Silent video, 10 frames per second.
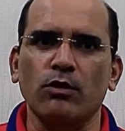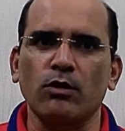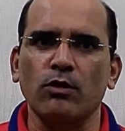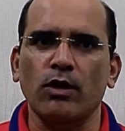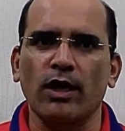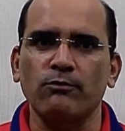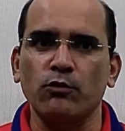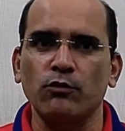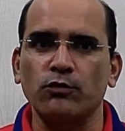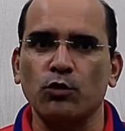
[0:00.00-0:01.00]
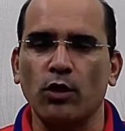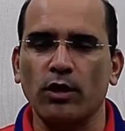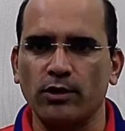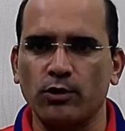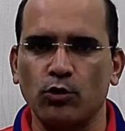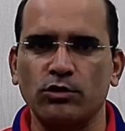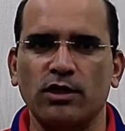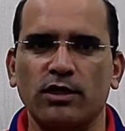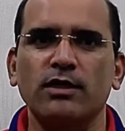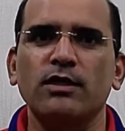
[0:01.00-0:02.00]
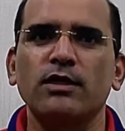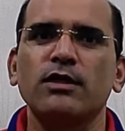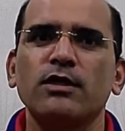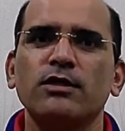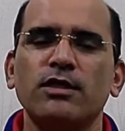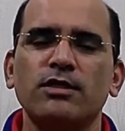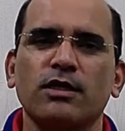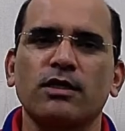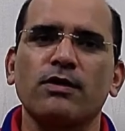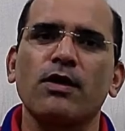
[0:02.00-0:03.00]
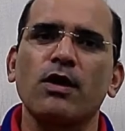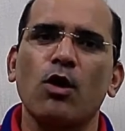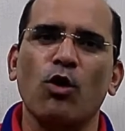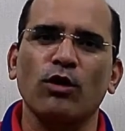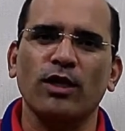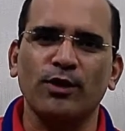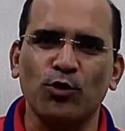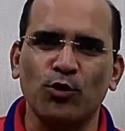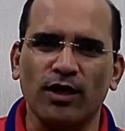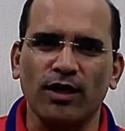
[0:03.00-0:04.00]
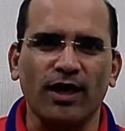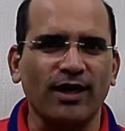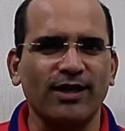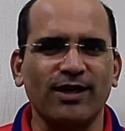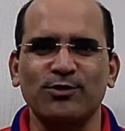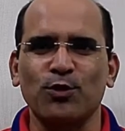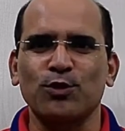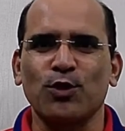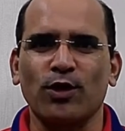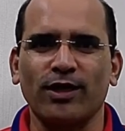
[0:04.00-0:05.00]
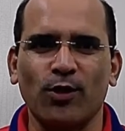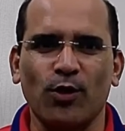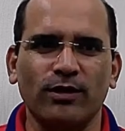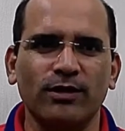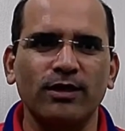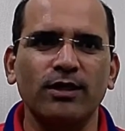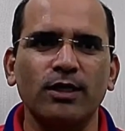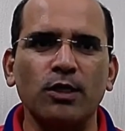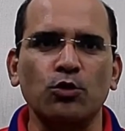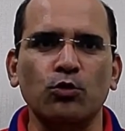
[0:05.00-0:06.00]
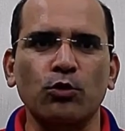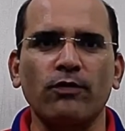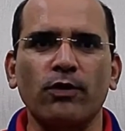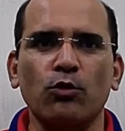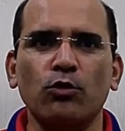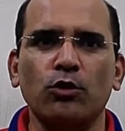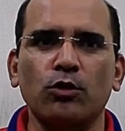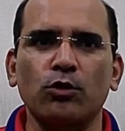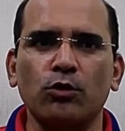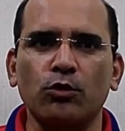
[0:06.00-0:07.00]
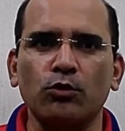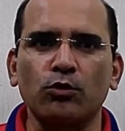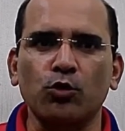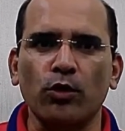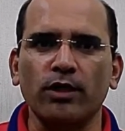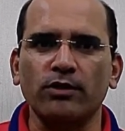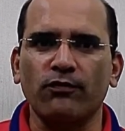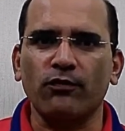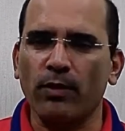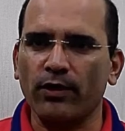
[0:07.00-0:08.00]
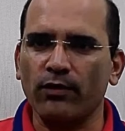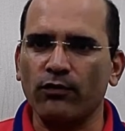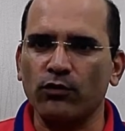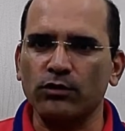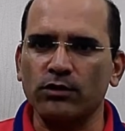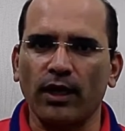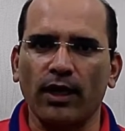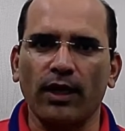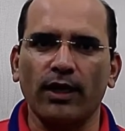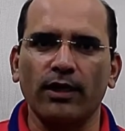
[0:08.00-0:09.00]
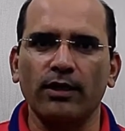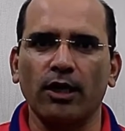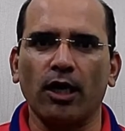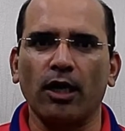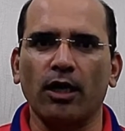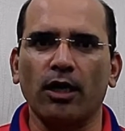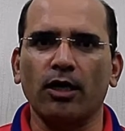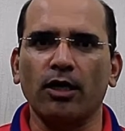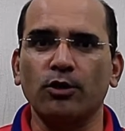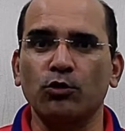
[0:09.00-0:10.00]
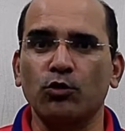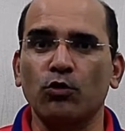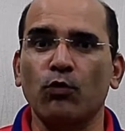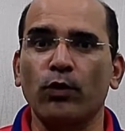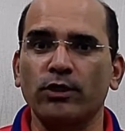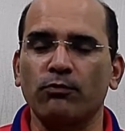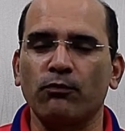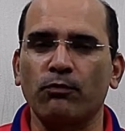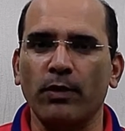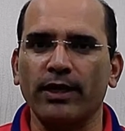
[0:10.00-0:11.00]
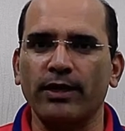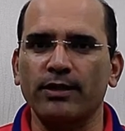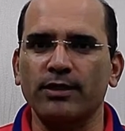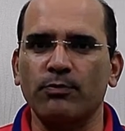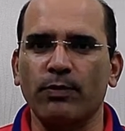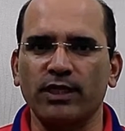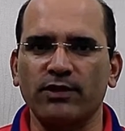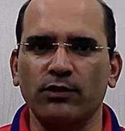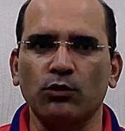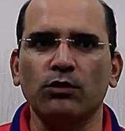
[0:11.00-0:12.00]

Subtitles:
have moved to online coaching, teaching, online yoga, and the list goes on and on. So today we are going to showcase a few microphones and let you know which mic is best for you.